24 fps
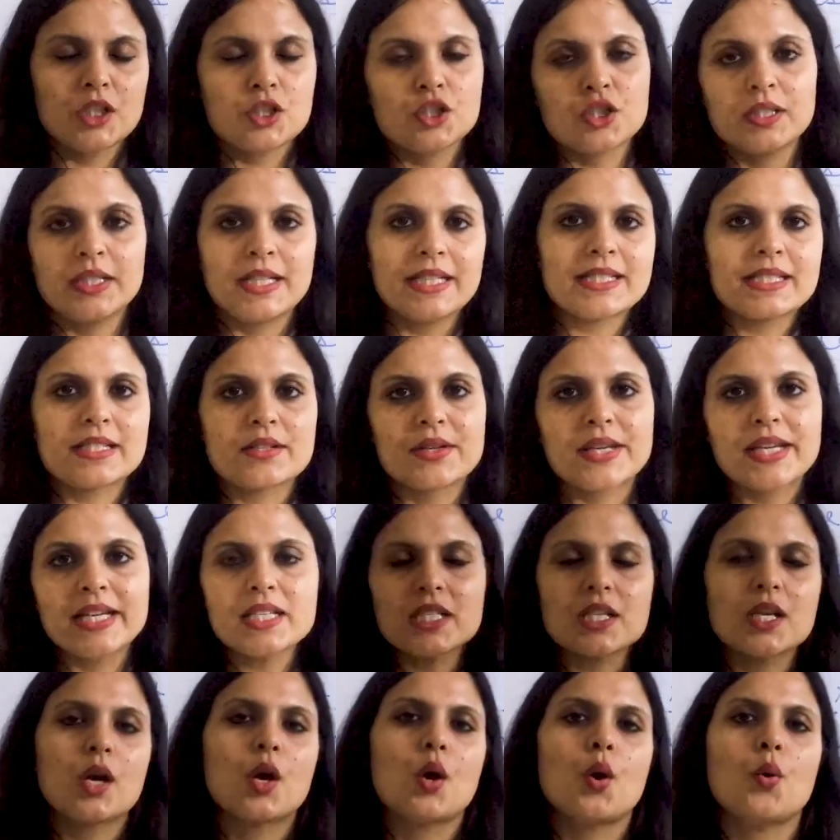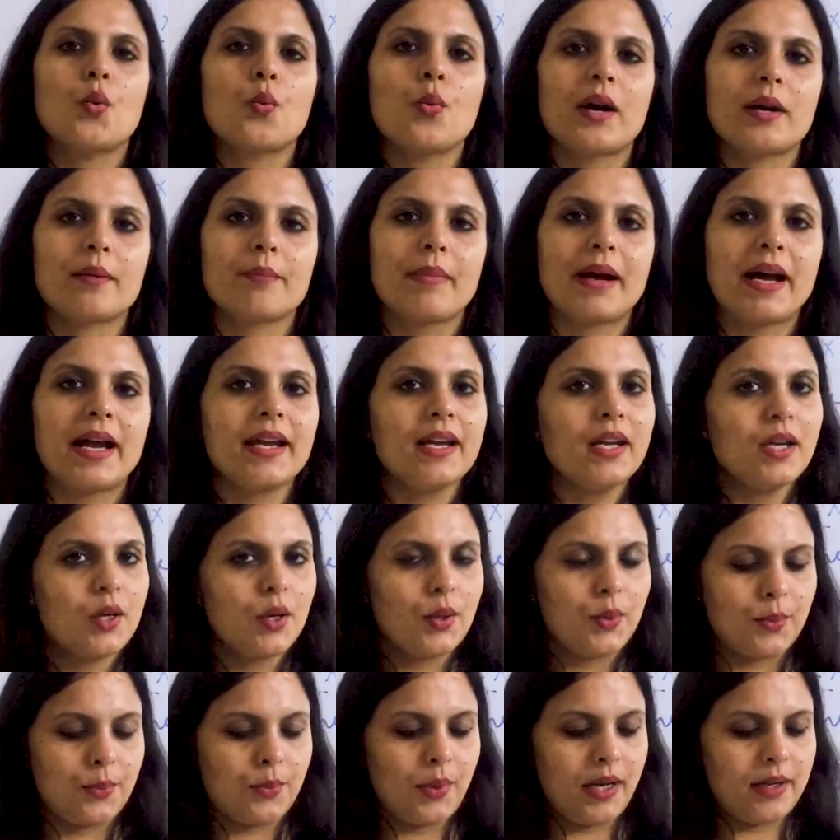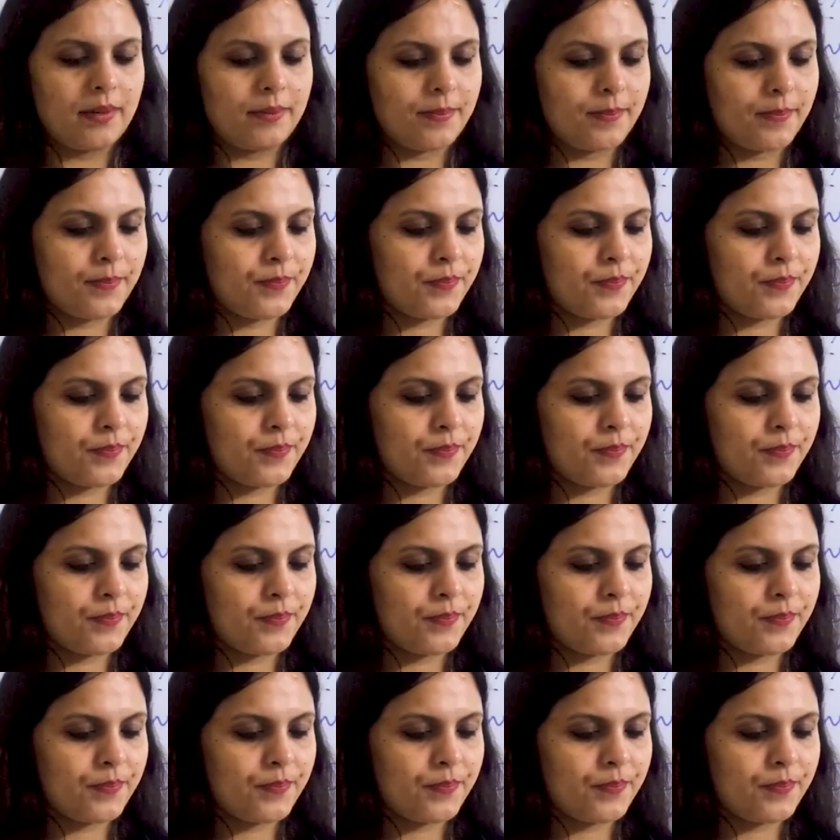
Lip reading: So let's read one by one.